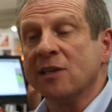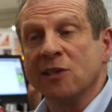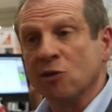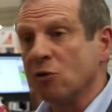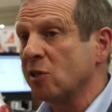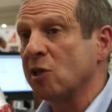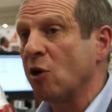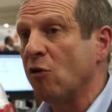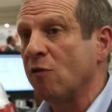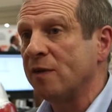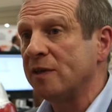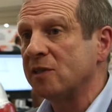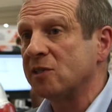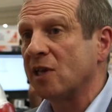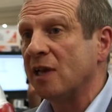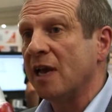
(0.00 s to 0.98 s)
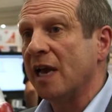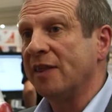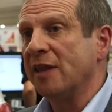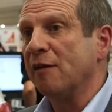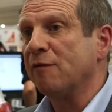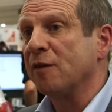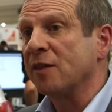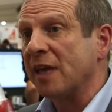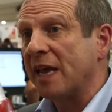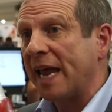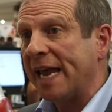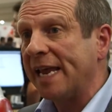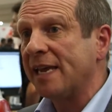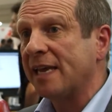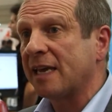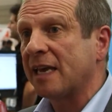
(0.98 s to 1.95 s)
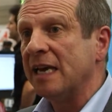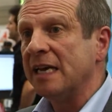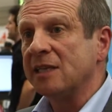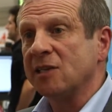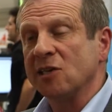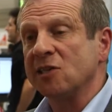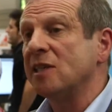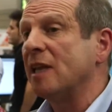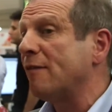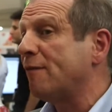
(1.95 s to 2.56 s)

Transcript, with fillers: there's no solvents and therefore the ink doesn't